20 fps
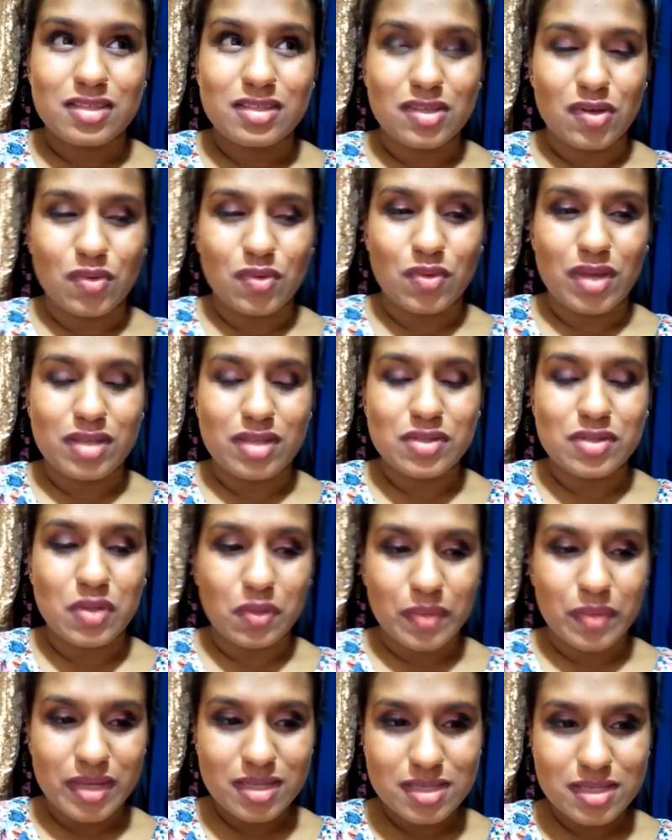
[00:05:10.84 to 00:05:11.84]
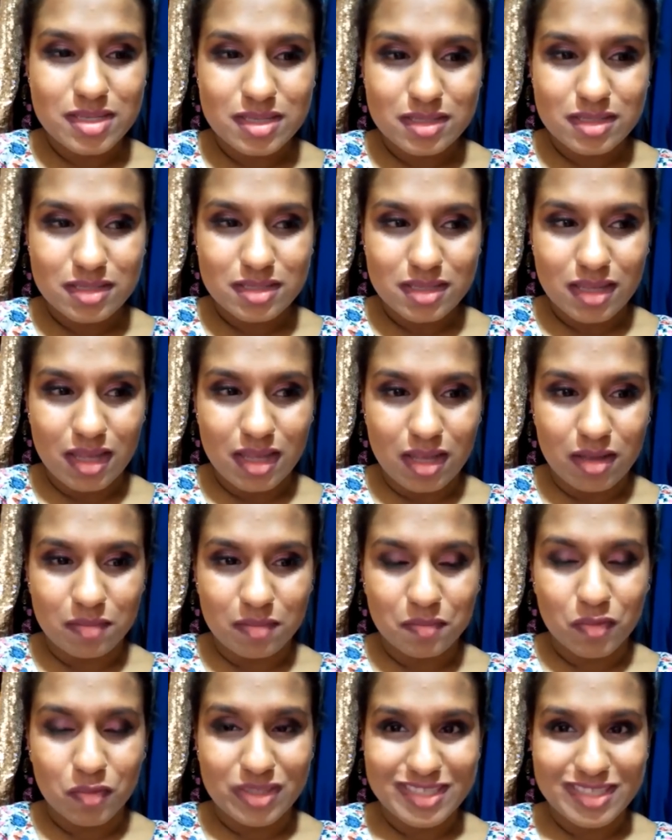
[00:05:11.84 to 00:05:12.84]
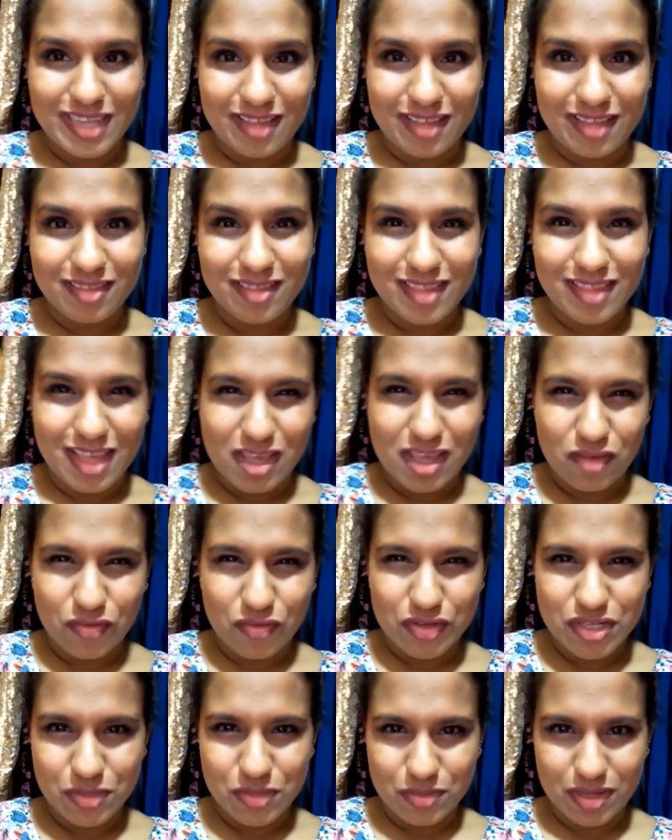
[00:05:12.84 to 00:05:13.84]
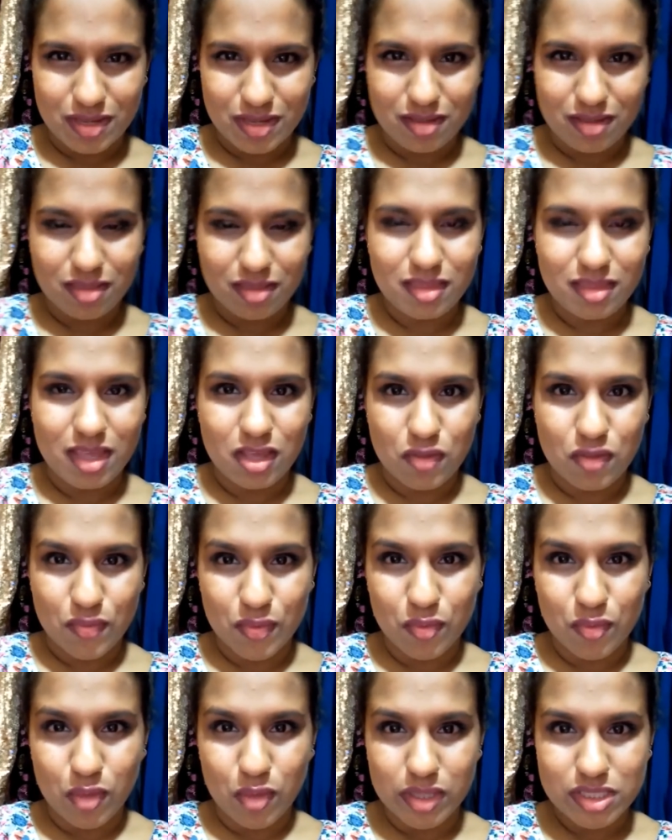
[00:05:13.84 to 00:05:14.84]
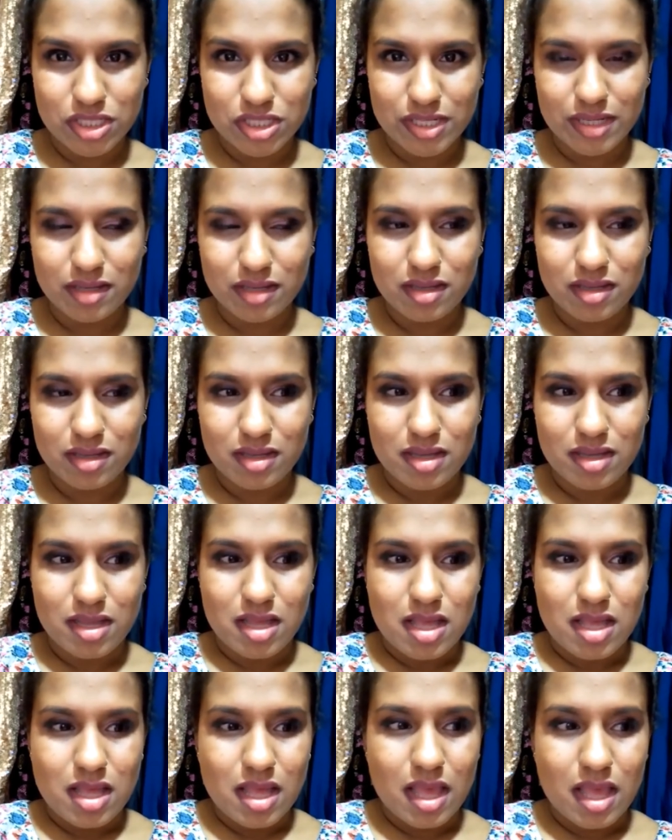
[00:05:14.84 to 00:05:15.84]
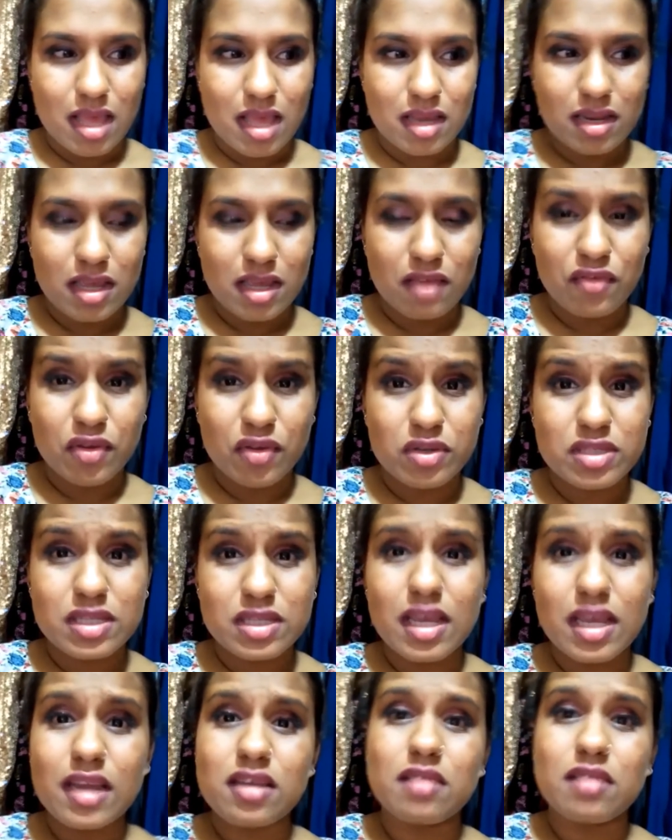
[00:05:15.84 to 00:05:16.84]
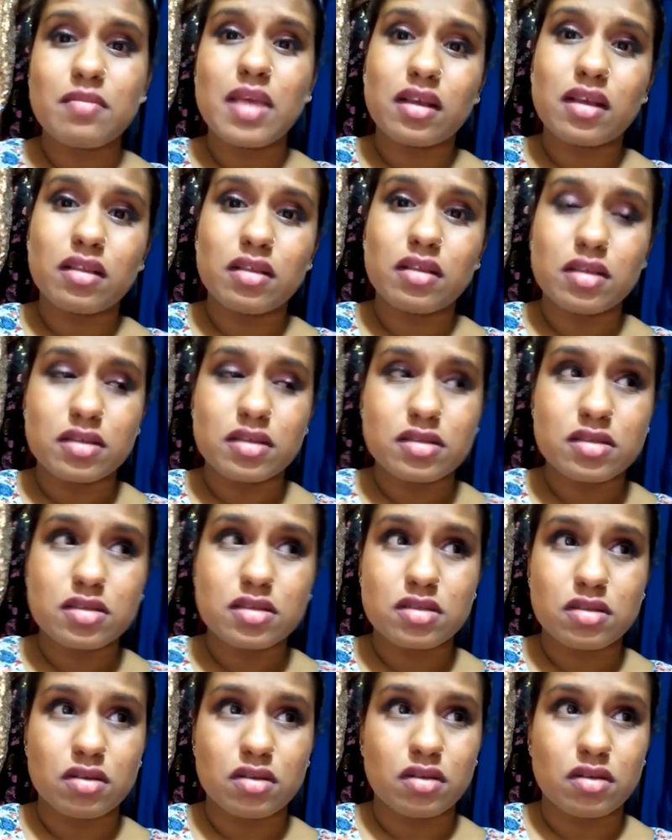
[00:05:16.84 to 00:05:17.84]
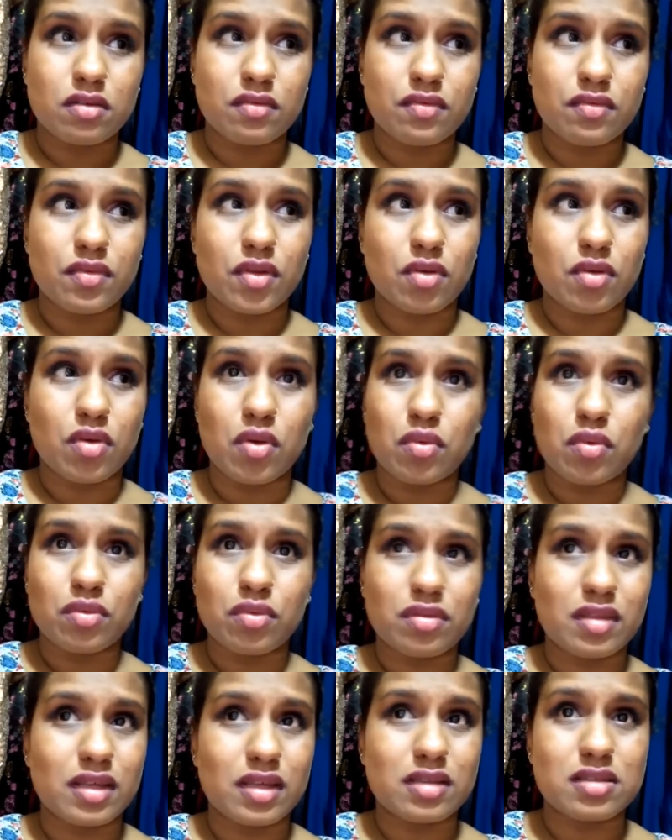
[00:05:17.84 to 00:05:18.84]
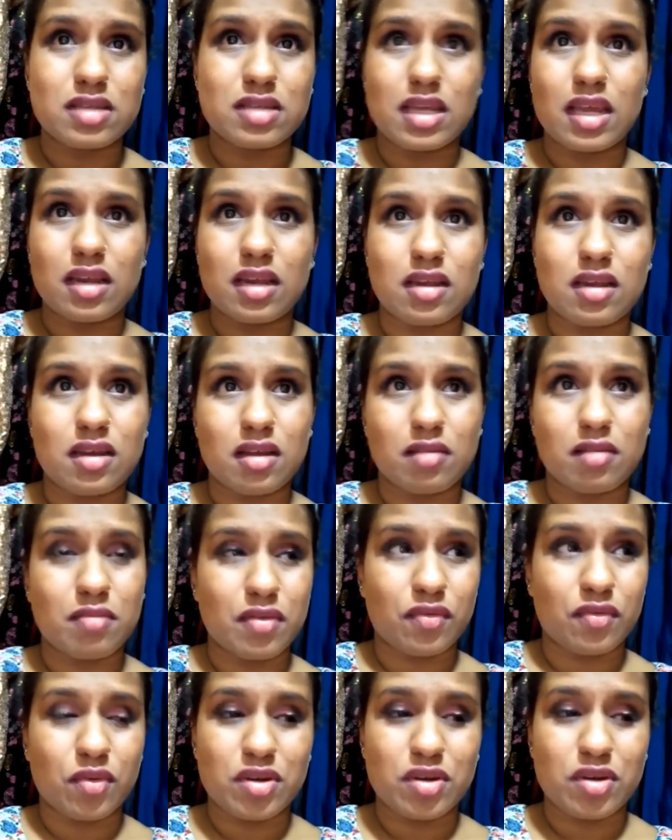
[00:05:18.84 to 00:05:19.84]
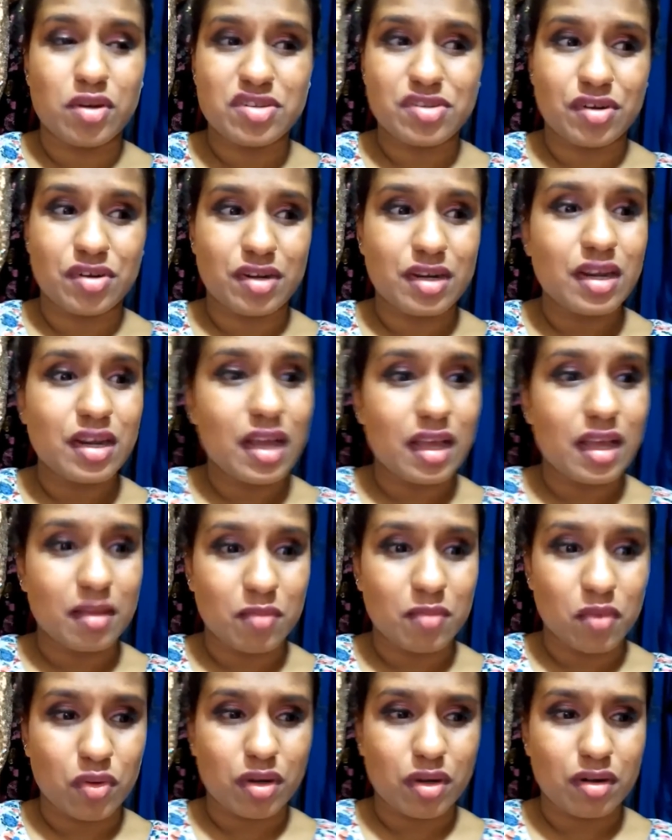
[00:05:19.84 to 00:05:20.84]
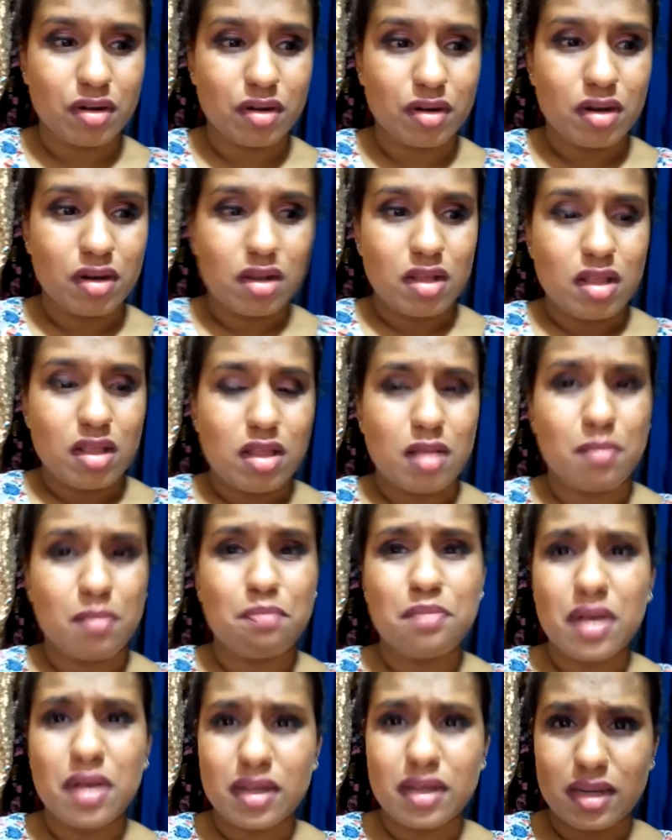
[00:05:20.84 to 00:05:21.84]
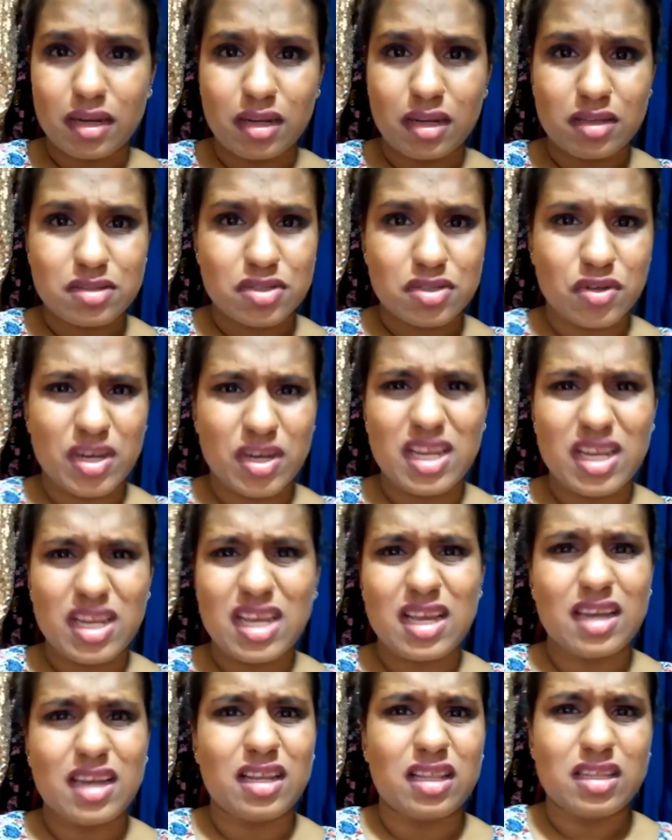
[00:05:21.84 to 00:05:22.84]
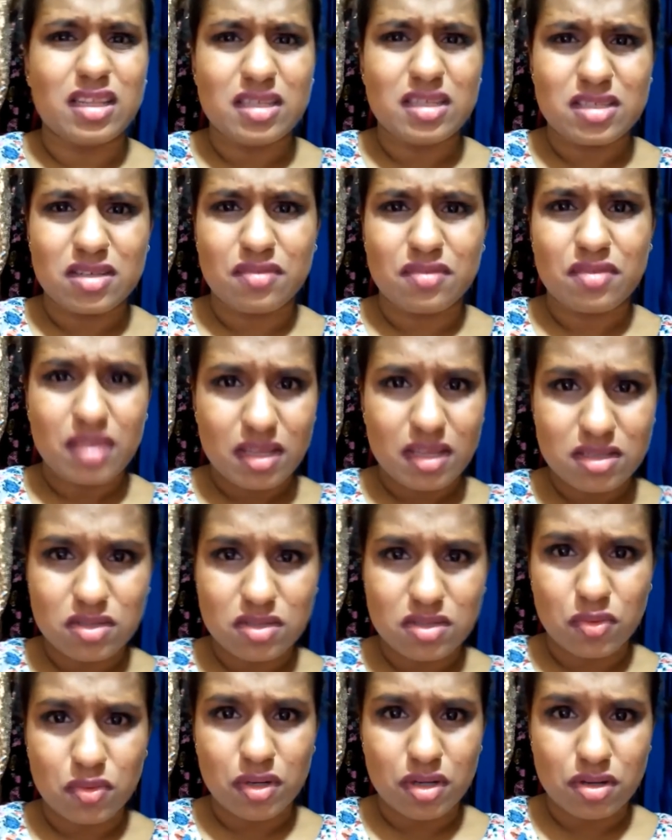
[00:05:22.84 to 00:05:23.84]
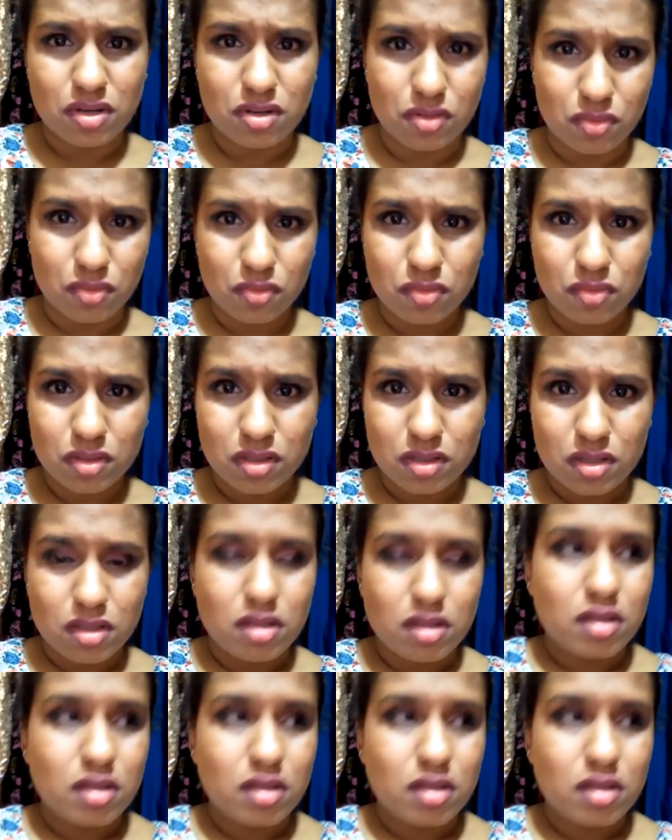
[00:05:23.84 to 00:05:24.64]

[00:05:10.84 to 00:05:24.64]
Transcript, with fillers: So, as always, um, once again, thank you for tuning in, thank you for watching. And if you decide to make a list of your own things to get done before a certain time, or a bucket list, or any kind of list of things you want to do,